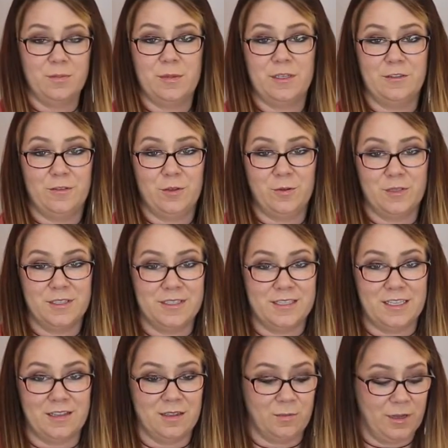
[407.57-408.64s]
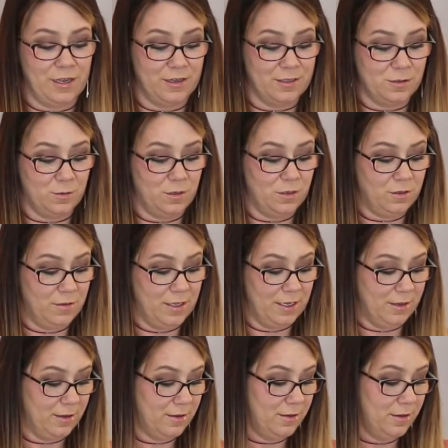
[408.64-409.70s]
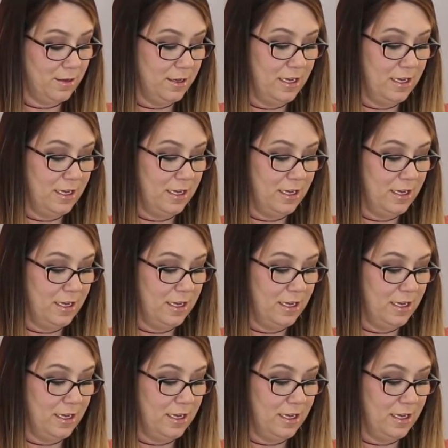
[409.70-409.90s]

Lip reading: but if you want to stain the back as well, you can.